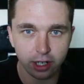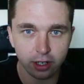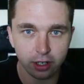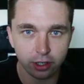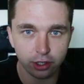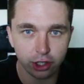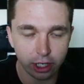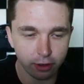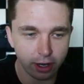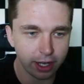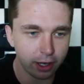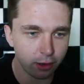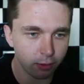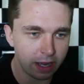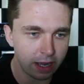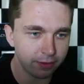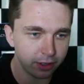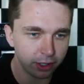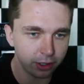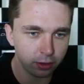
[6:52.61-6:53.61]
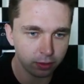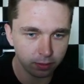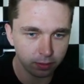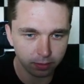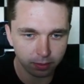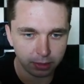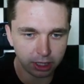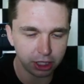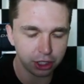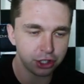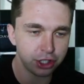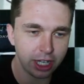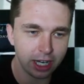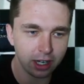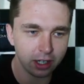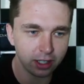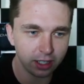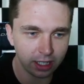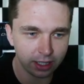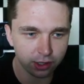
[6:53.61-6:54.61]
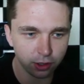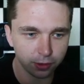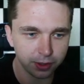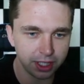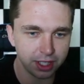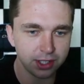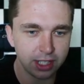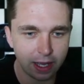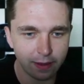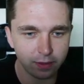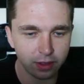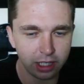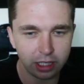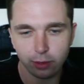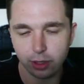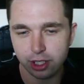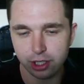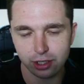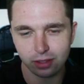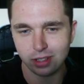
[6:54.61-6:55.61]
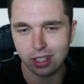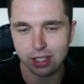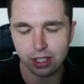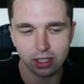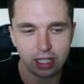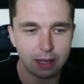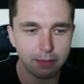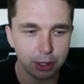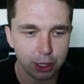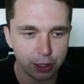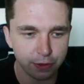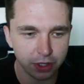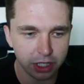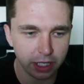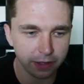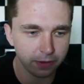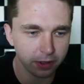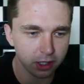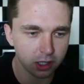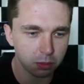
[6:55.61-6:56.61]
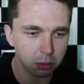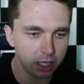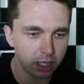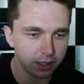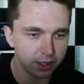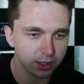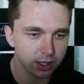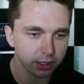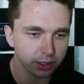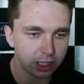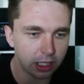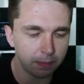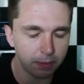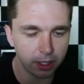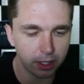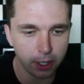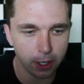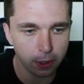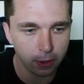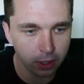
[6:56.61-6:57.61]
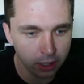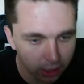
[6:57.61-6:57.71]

generated revenue being shared, it's only 70, which isn't that much of a difference, but still something to note.